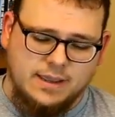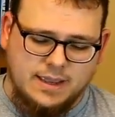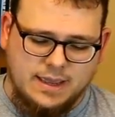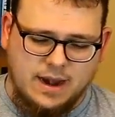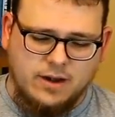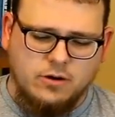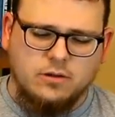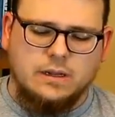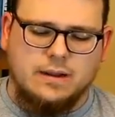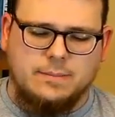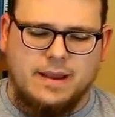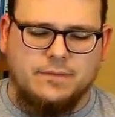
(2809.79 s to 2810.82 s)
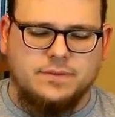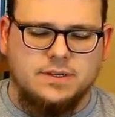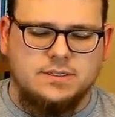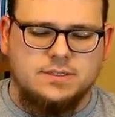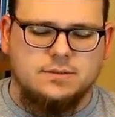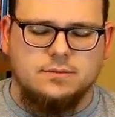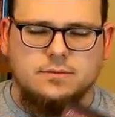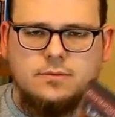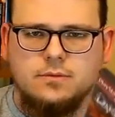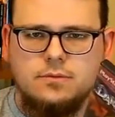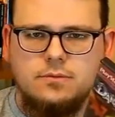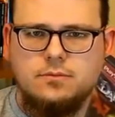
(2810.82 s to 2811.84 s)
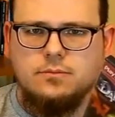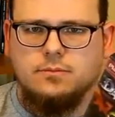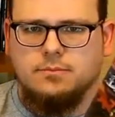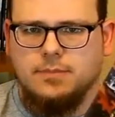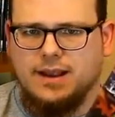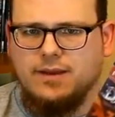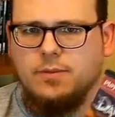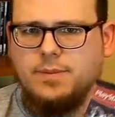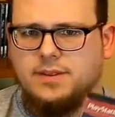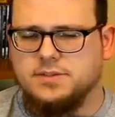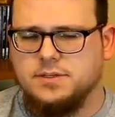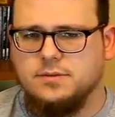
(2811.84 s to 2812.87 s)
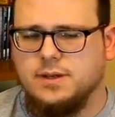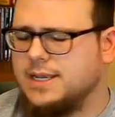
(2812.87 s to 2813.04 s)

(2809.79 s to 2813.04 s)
And I heard a lot about this back on the PS2.